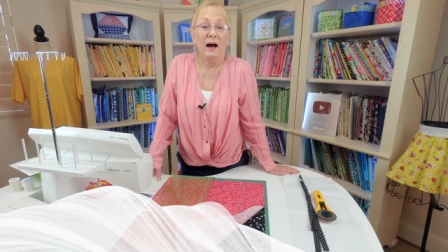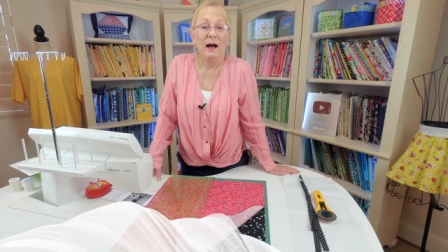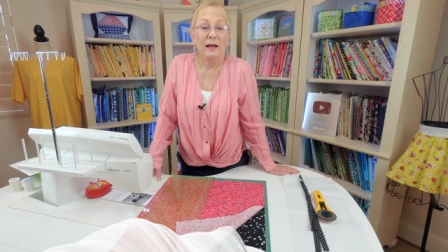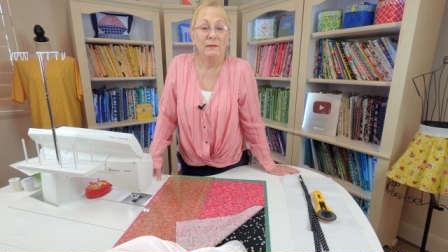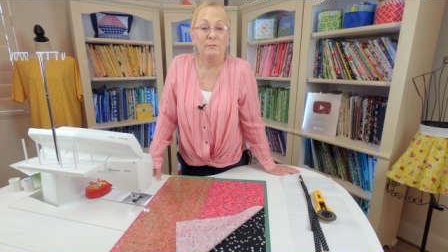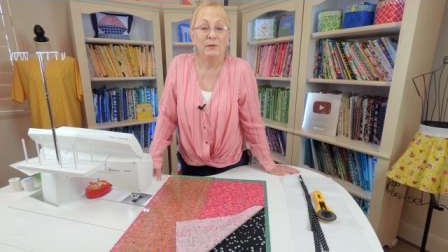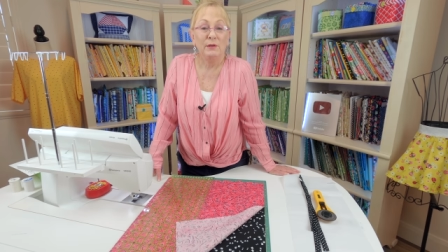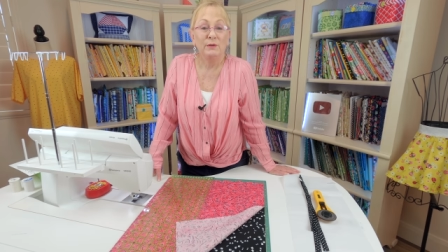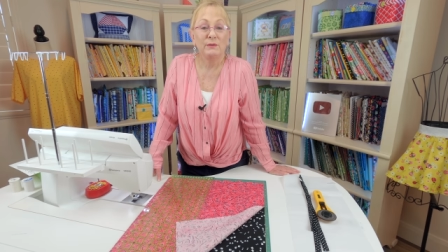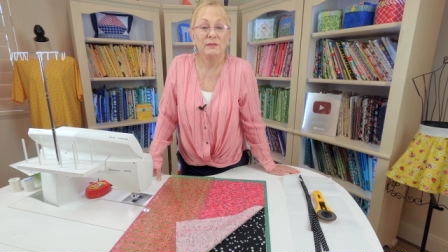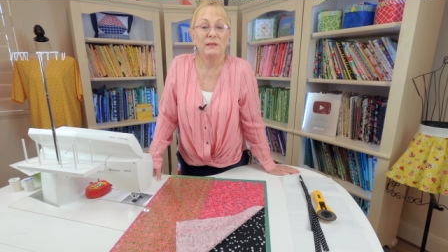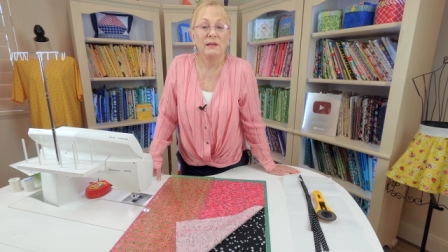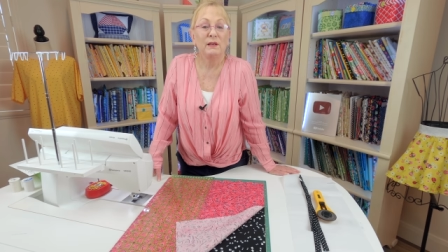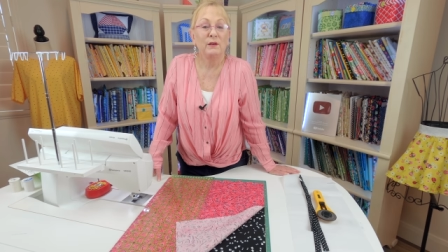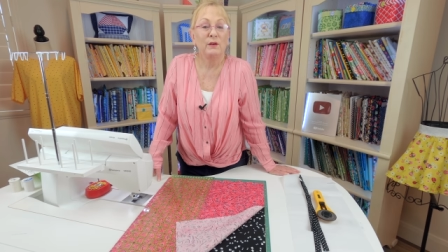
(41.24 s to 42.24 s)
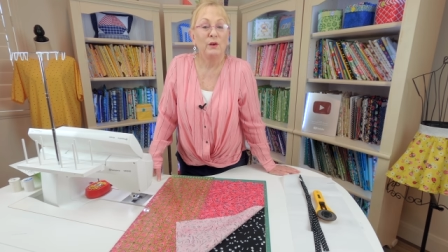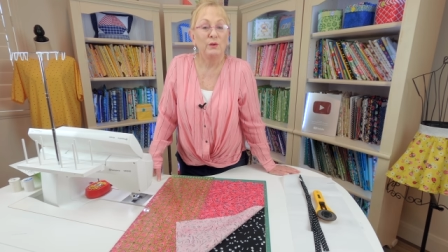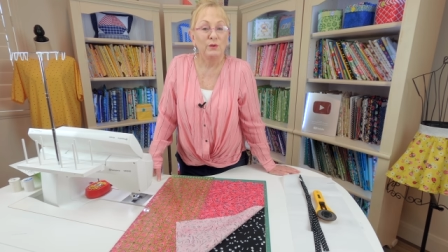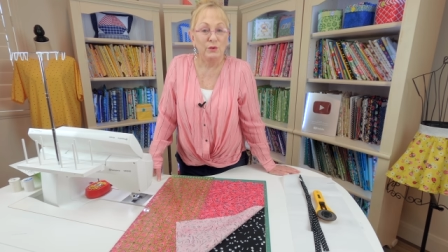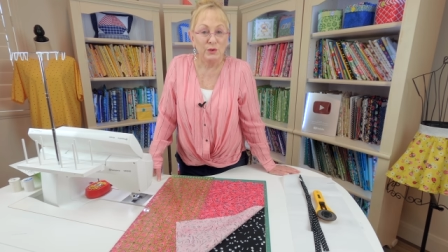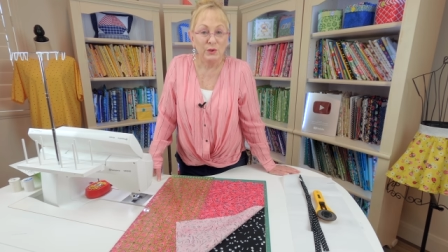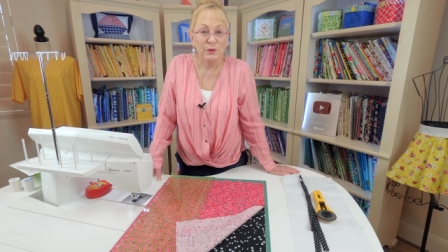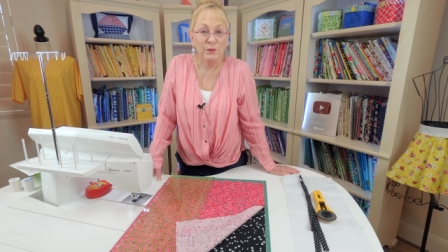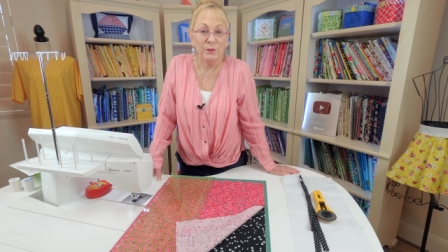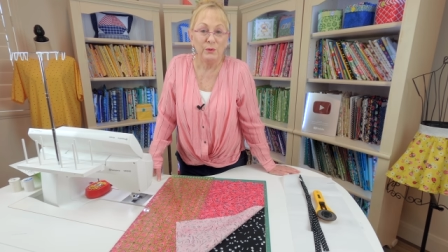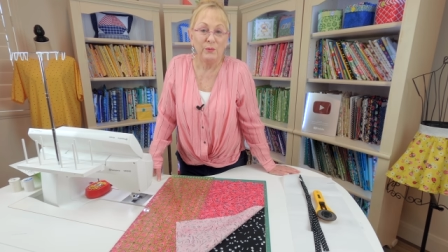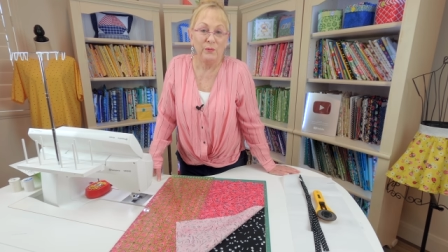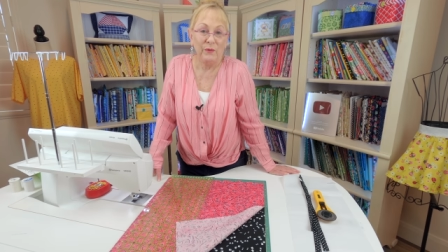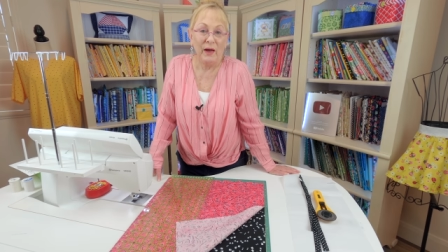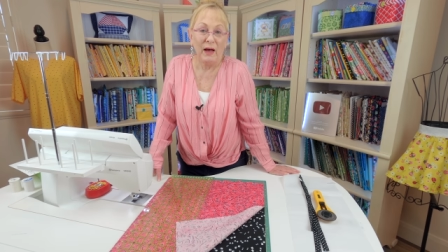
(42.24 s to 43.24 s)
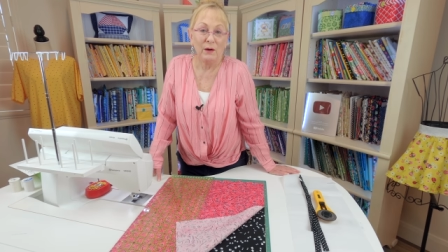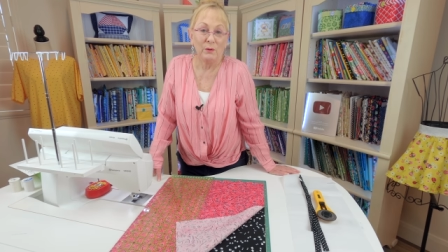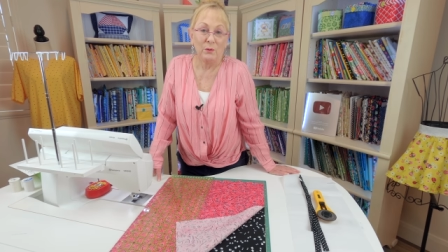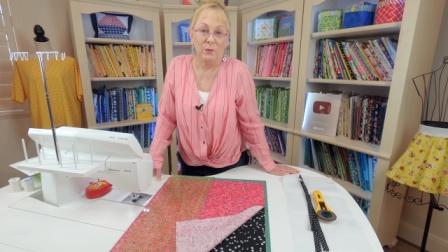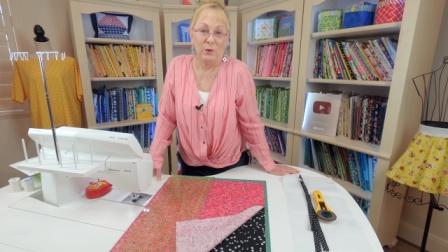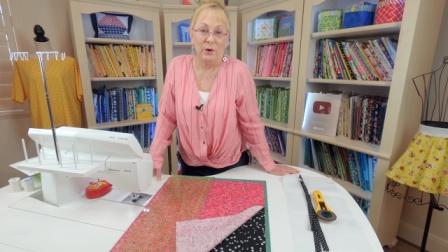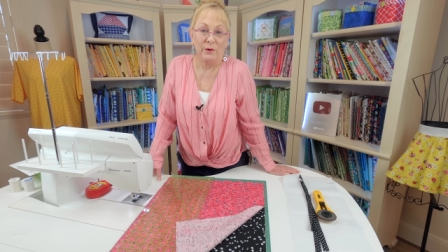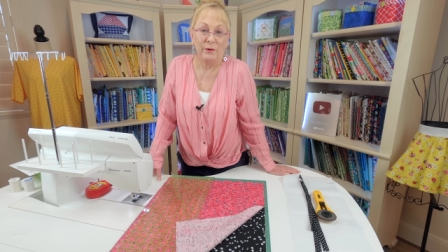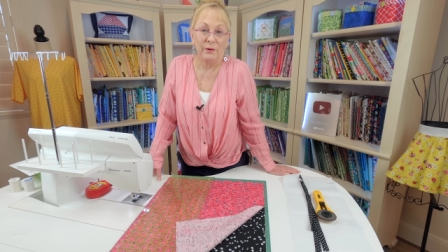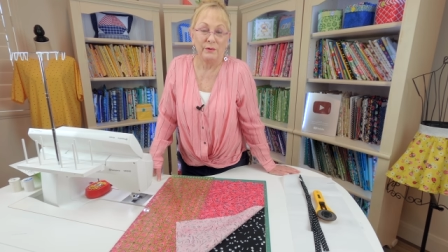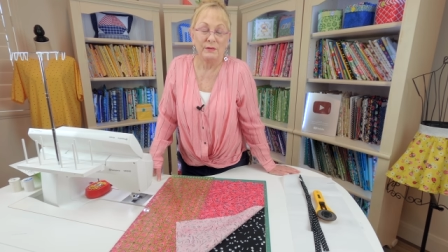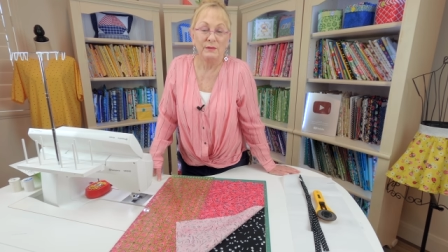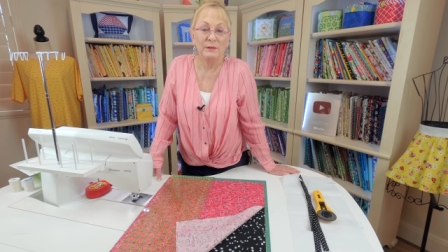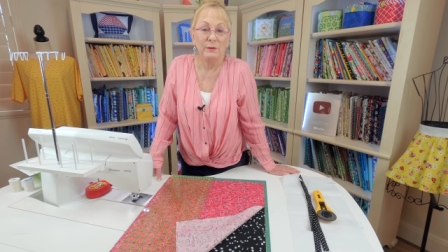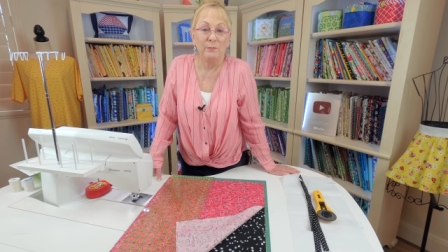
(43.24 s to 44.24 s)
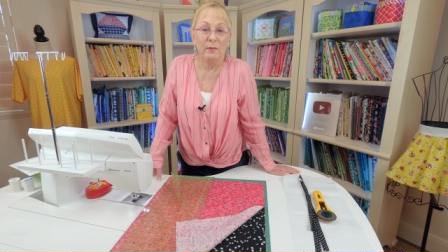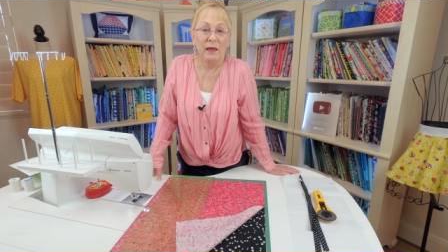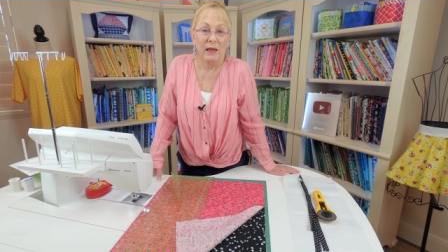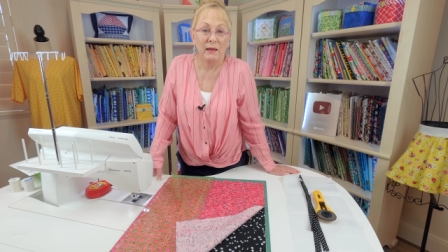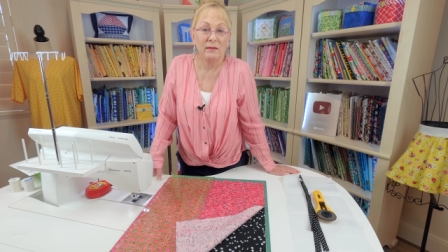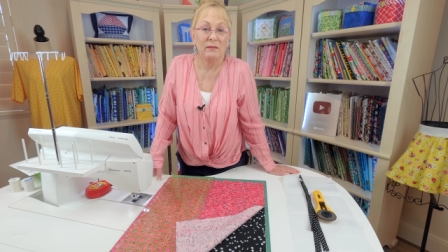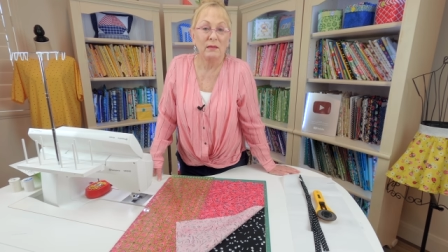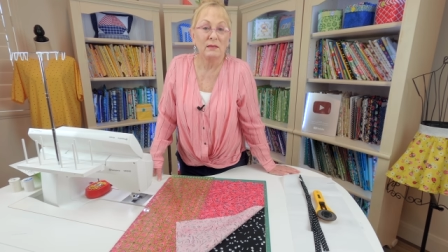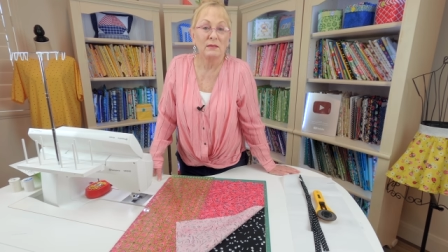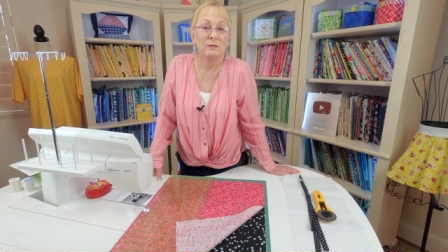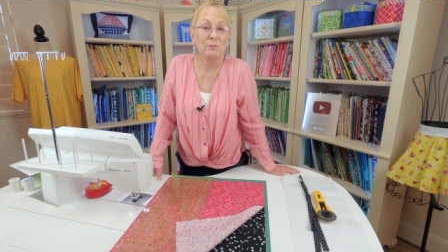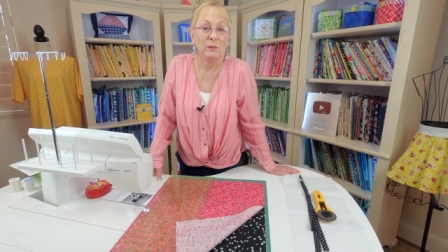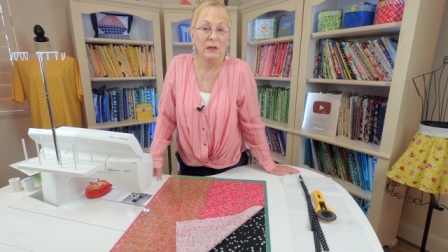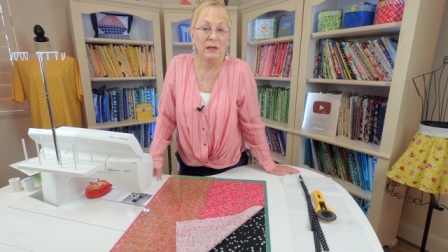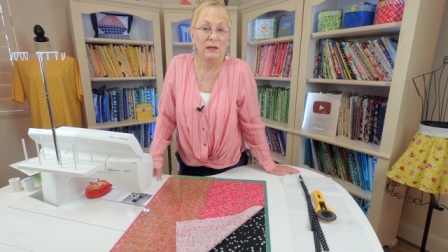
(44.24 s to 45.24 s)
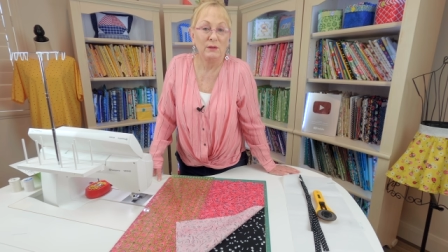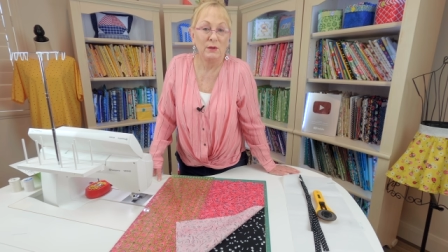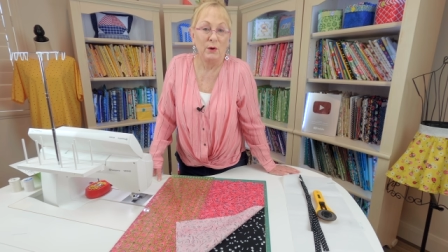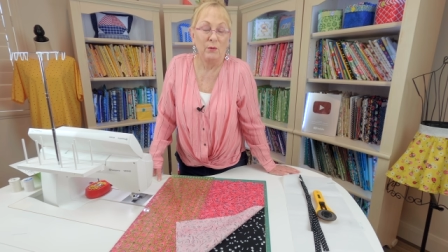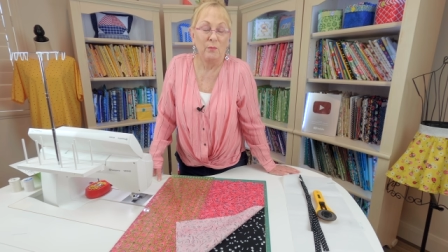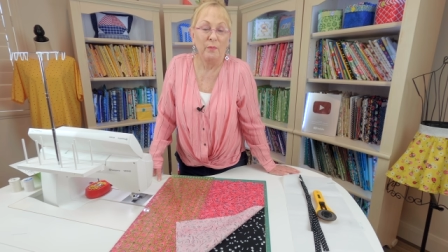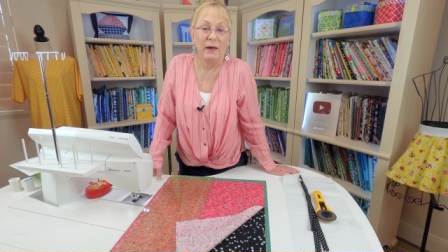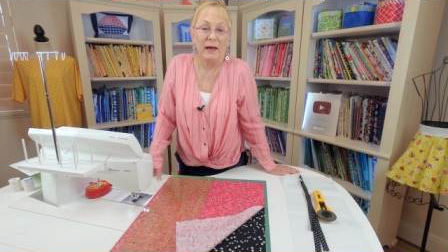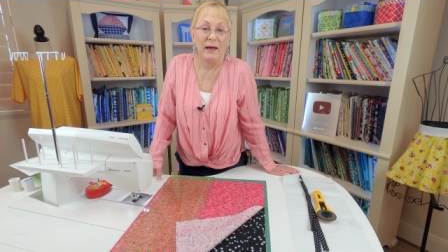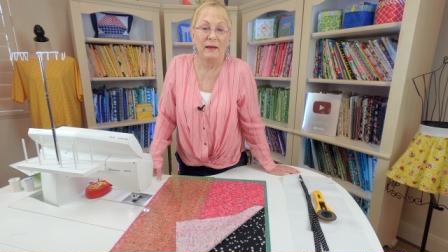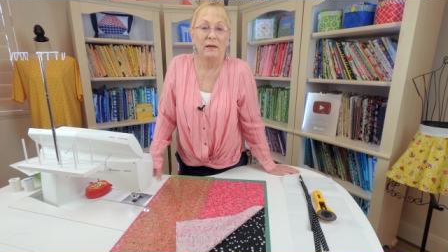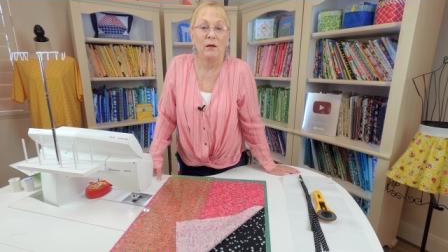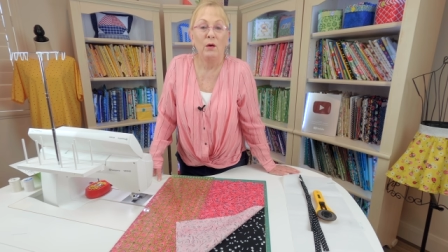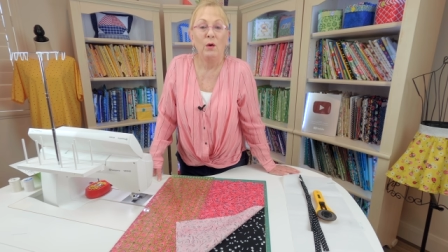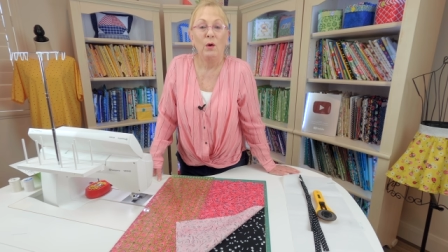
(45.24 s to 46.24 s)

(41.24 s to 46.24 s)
I'm using two fat quarters to make this mini tote bag.